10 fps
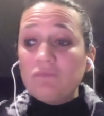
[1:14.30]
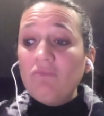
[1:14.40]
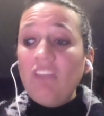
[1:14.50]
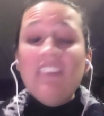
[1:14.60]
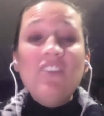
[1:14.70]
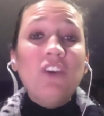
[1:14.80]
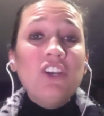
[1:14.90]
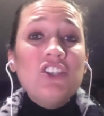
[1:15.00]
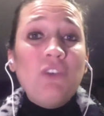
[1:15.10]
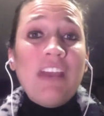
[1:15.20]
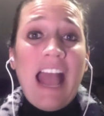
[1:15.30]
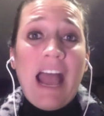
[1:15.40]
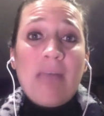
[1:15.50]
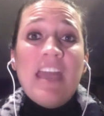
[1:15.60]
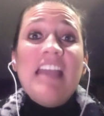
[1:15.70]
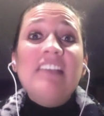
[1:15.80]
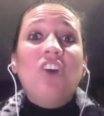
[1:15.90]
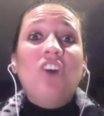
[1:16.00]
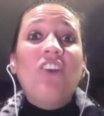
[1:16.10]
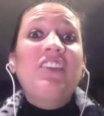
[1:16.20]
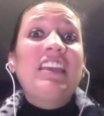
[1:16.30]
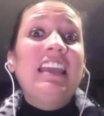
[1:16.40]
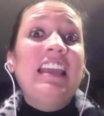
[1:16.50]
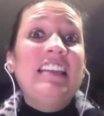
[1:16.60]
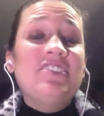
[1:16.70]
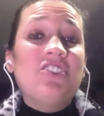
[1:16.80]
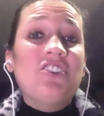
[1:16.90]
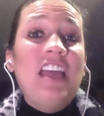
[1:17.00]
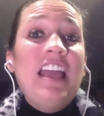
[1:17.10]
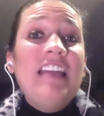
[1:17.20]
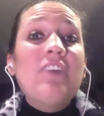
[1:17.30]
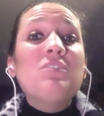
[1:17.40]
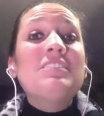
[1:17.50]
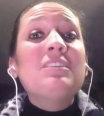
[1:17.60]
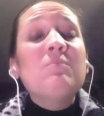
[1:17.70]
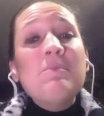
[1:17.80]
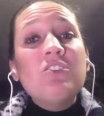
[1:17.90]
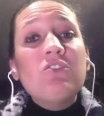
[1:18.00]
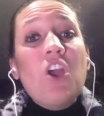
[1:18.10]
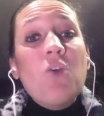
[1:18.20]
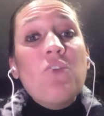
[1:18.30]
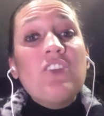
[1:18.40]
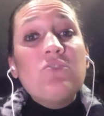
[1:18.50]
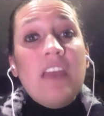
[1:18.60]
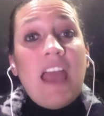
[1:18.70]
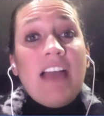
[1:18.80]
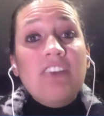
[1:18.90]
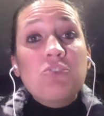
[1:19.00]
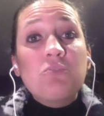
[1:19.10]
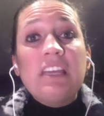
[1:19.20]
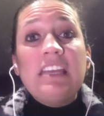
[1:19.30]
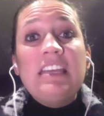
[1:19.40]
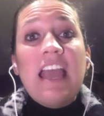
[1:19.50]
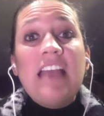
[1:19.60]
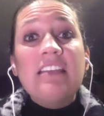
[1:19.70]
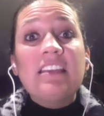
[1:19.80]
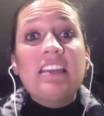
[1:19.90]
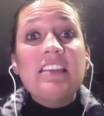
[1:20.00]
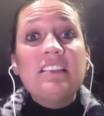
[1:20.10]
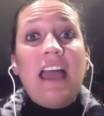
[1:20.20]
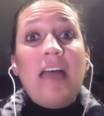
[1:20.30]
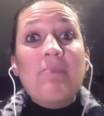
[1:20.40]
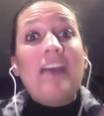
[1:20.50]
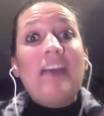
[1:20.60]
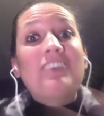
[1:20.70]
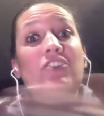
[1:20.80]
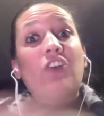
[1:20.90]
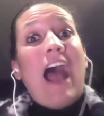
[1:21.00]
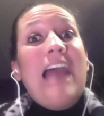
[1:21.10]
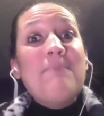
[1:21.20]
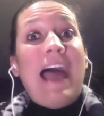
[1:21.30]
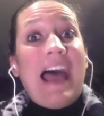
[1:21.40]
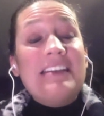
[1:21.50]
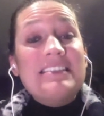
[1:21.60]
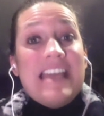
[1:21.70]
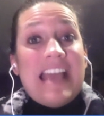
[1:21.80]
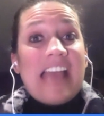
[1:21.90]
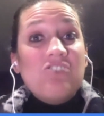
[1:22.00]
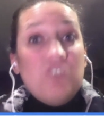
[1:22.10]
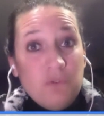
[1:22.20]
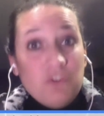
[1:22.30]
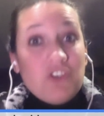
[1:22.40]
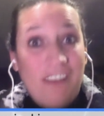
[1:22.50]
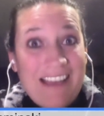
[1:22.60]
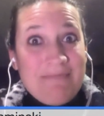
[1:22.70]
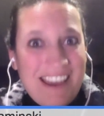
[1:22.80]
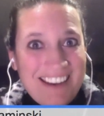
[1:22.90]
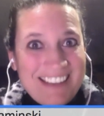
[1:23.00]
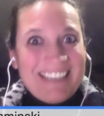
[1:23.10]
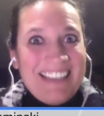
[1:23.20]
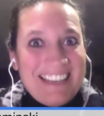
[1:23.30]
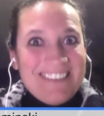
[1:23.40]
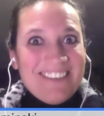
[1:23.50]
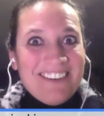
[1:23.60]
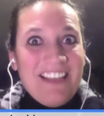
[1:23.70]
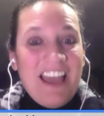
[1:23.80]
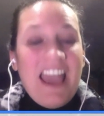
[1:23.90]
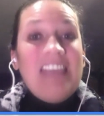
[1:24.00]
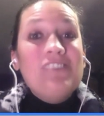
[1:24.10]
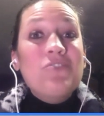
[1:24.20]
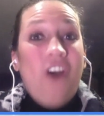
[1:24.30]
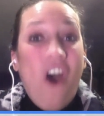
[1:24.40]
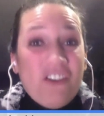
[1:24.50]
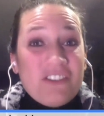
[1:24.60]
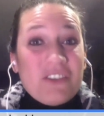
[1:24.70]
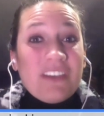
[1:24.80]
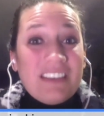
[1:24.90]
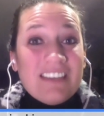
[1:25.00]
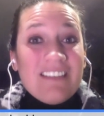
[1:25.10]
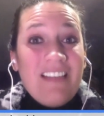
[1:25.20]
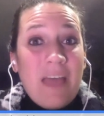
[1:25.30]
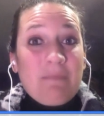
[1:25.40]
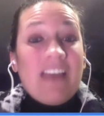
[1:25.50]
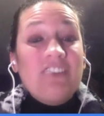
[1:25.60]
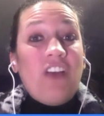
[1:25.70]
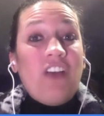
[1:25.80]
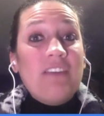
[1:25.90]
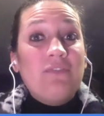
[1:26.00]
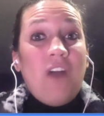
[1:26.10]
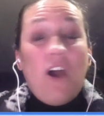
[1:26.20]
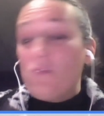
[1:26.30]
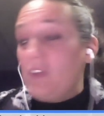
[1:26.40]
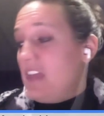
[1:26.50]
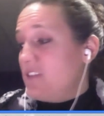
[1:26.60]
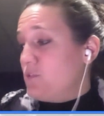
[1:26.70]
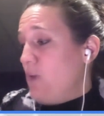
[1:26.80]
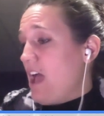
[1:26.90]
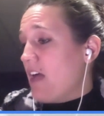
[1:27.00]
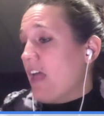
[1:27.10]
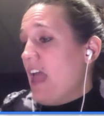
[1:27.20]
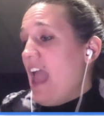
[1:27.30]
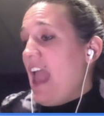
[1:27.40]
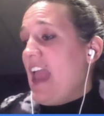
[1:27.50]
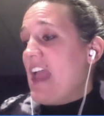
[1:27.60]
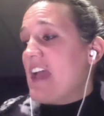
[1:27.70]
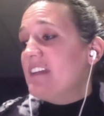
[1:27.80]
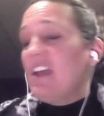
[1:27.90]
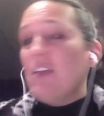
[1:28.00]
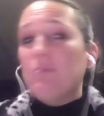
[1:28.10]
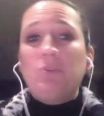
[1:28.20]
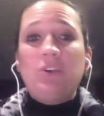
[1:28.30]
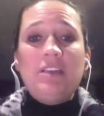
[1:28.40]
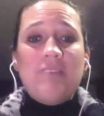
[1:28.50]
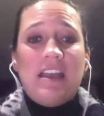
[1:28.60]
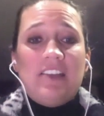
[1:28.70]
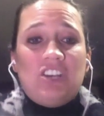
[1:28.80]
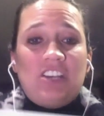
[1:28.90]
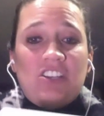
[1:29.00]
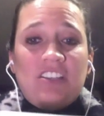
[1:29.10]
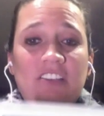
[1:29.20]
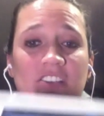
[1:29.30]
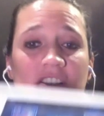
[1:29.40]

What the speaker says: And the first great app is called the Kindle. Now, some people don't know that you can actually get the Kindle app on your iPad and use your iPad as a Kindle. You can also get the Kindle app on your iPhone as well. And pretty much it just looks